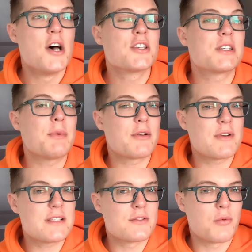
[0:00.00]
some of the
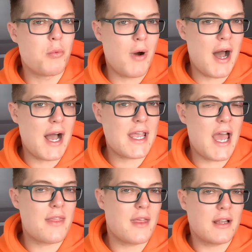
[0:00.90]
reasons why,
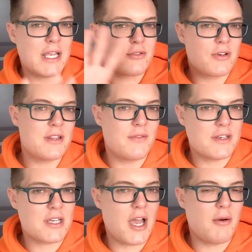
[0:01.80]
and then later on in the
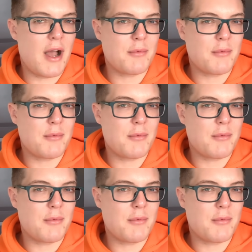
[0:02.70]
video,